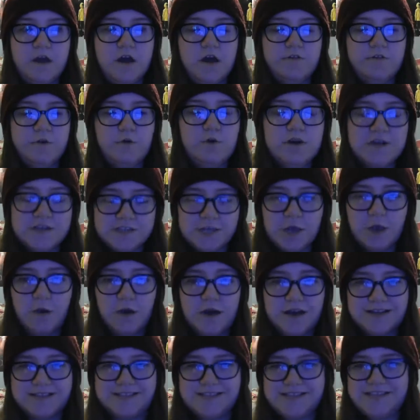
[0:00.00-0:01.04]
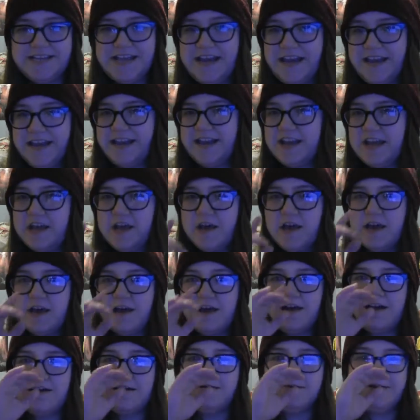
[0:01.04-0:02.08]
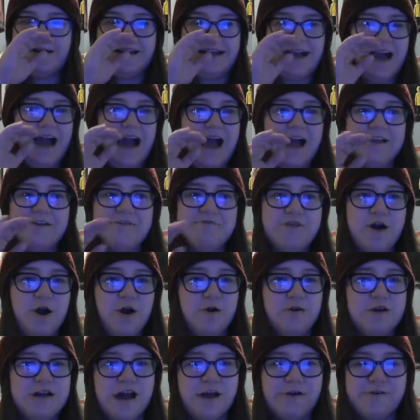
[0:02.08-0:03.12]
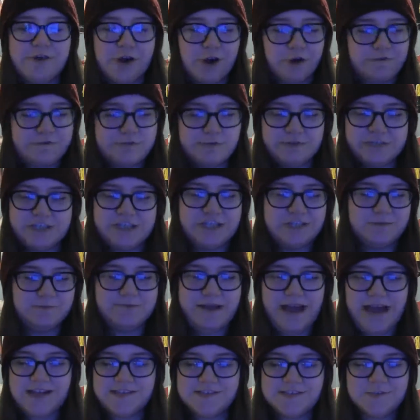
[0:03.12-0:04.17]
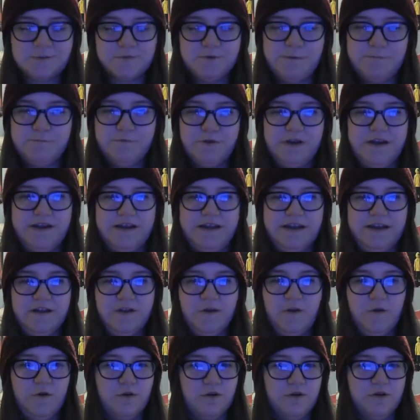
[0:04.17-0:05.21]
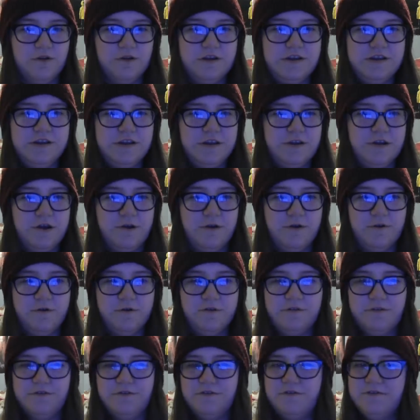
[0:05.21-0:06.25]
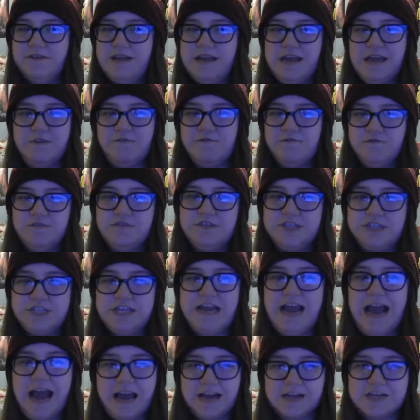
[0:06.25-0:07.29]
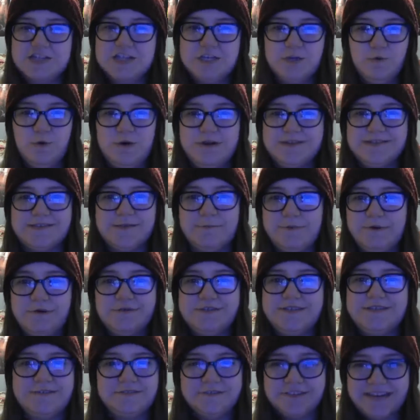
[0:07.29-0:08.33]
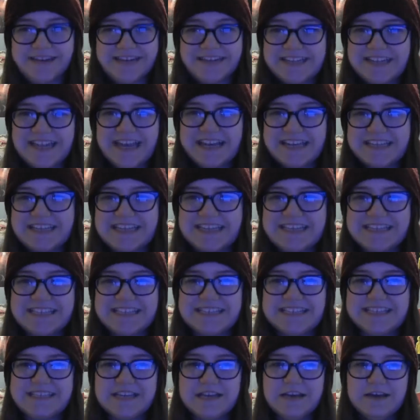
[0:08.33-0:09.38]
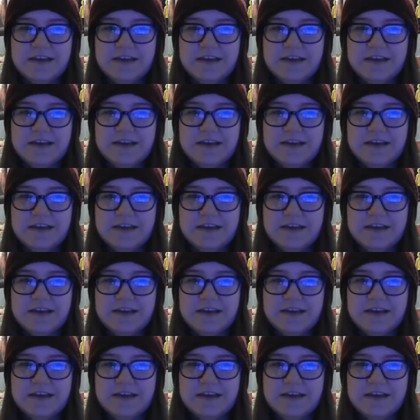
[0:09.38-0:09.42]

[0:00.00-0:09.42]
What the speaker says: There was one scene, oh my god, I don't know if it was just bad script reading or, you know, if she actually was supposed to read it like this,